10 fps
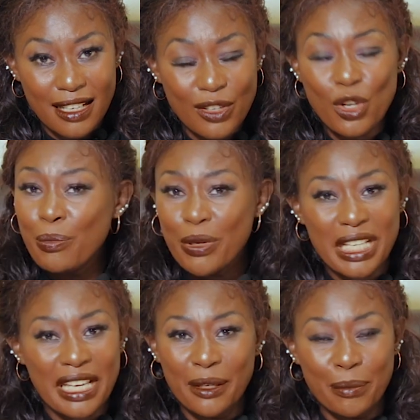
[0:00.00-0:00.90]
Nobody
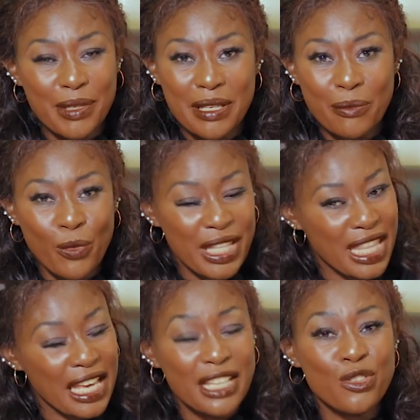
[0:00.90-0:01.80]
helped him. When the
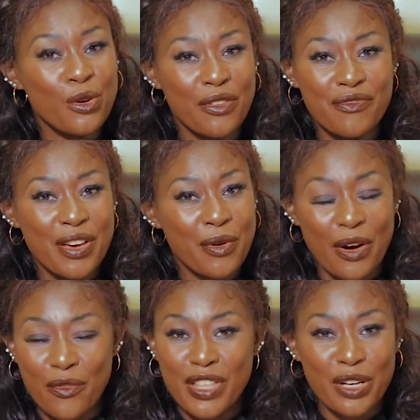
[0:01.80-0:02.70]
angel
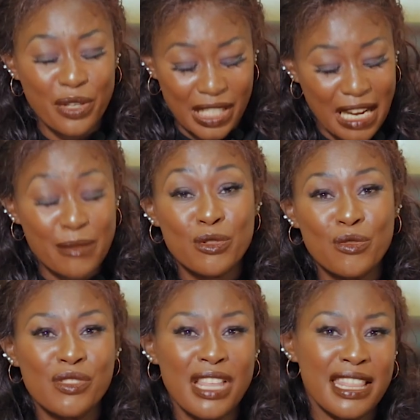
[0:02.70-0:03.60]
of the Lord comes to
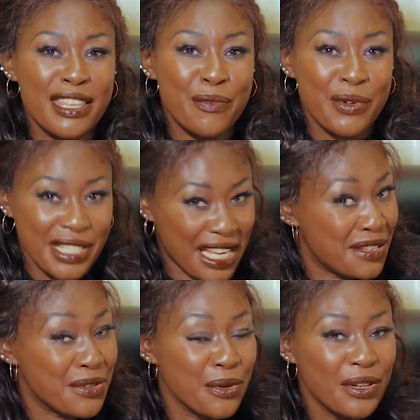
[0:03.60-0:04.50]
stir the water, you
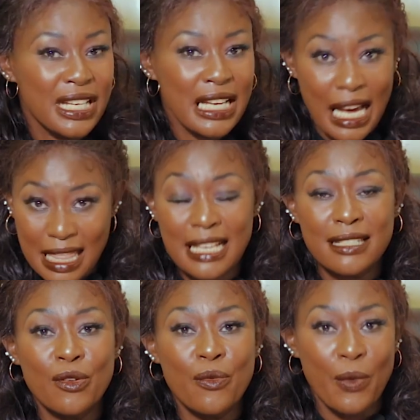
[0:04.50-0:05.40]
know, others
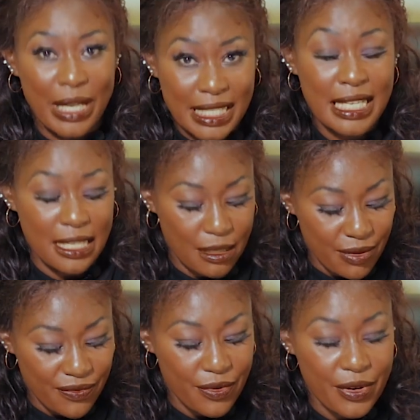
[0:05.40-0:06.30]
went in
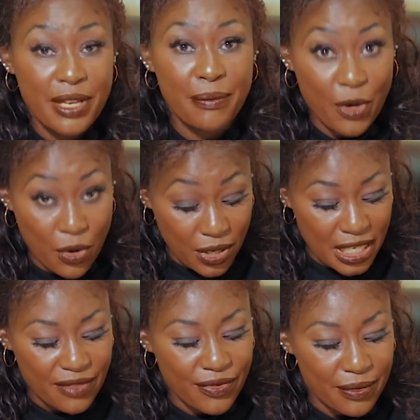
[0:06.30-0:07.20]
before him. Go
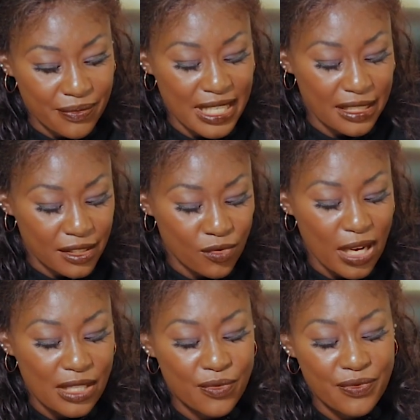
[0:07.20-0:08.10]
read from verses
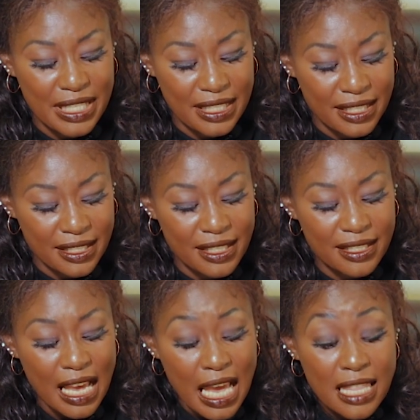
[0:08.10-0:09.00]
1 to verses 6.
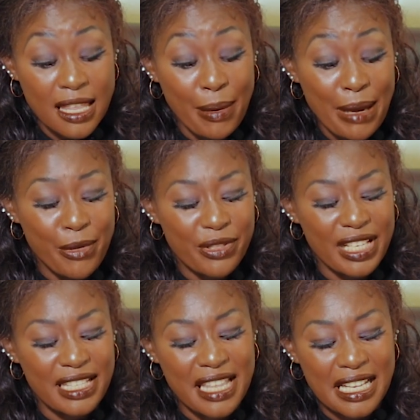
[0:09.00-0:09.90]
The Bible
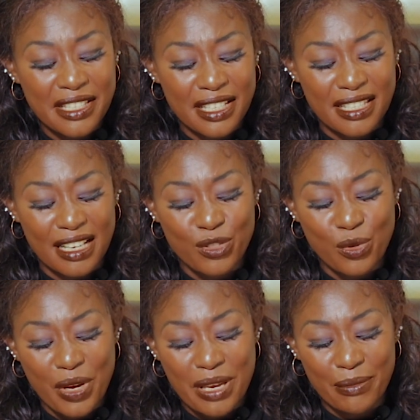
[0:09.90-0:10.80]
says, then Jesus saw
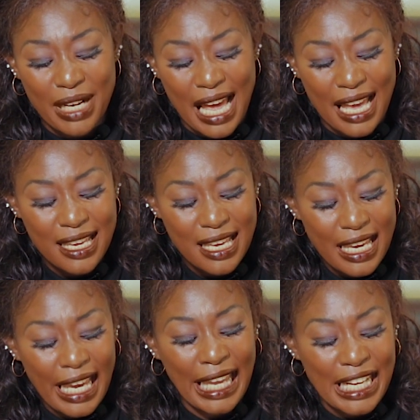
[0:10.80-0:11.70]
him lie
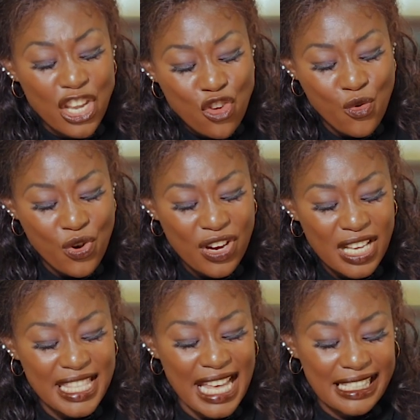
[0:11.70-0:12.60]
and knew
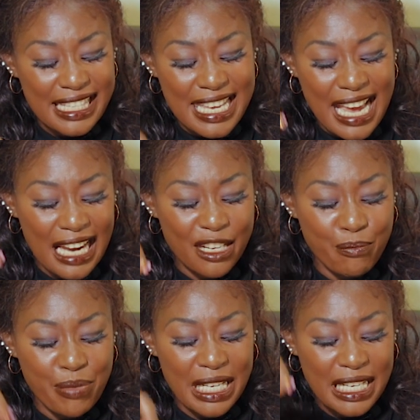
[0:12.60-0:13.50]
that he had
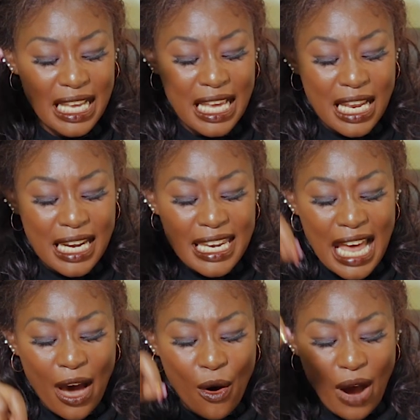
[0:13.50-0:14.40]
been
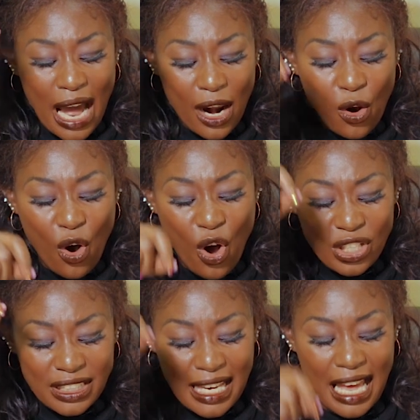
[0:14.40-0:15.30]
now a
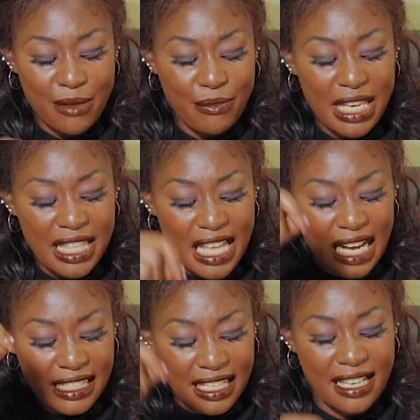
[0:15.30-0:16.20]
long time in
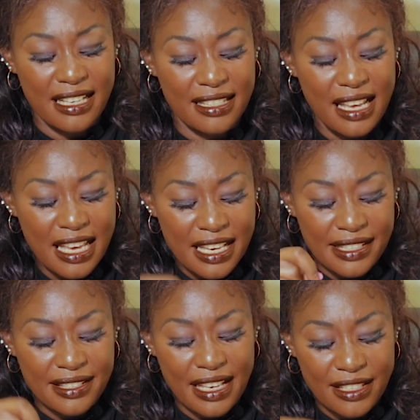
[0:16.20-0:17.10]
that case. He
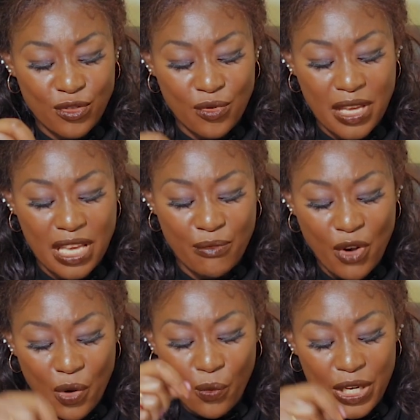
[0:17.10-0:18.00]
says to him,
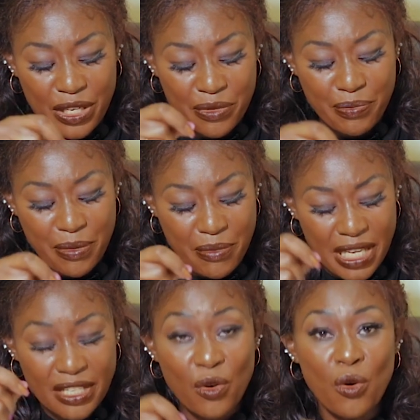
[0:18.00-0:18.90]
will you be
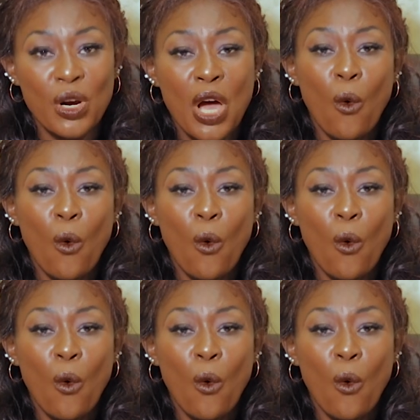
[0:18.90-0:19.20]
made whole?